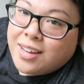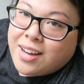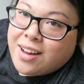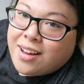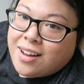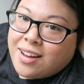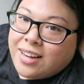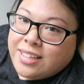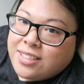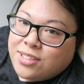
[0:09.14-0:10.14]
Hey
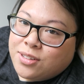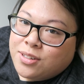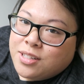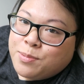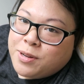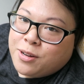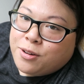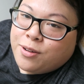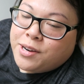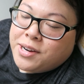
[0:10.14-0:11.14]
guys, so it's been a
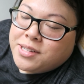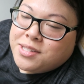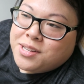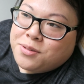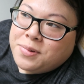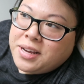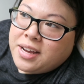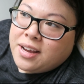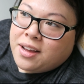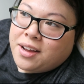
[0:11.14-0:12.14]
crazy
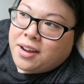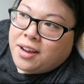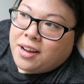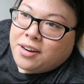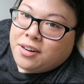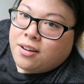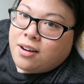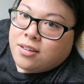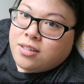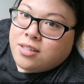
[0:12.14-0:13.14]
week. I had a
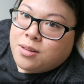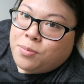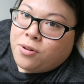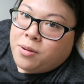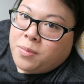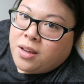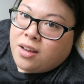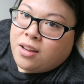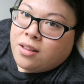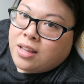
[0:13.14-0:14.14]
doctor's
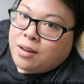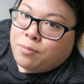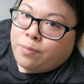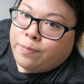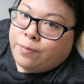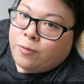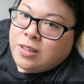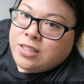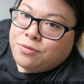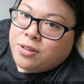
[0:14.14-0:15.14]
appointment that
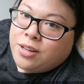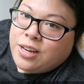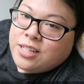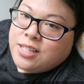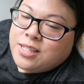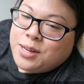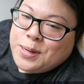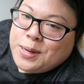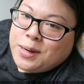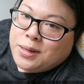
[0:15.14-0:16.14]
wasn't really
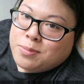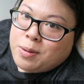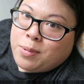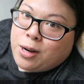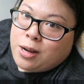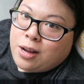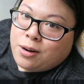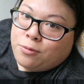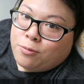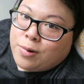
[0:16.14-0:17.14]
necessary because my body
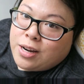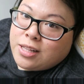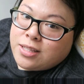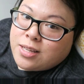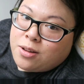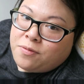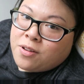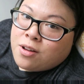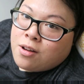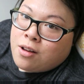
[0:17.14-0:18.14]
kind of rid itself
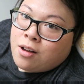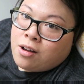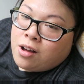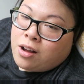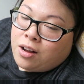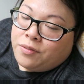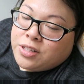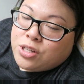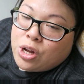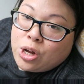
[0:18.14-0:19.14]
of
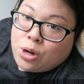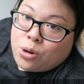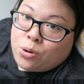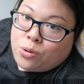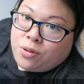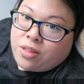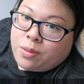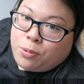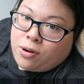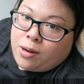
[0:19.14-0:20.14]
its own
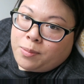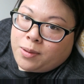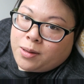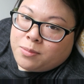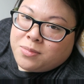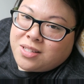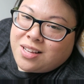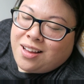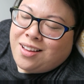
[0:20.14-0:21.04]
problems.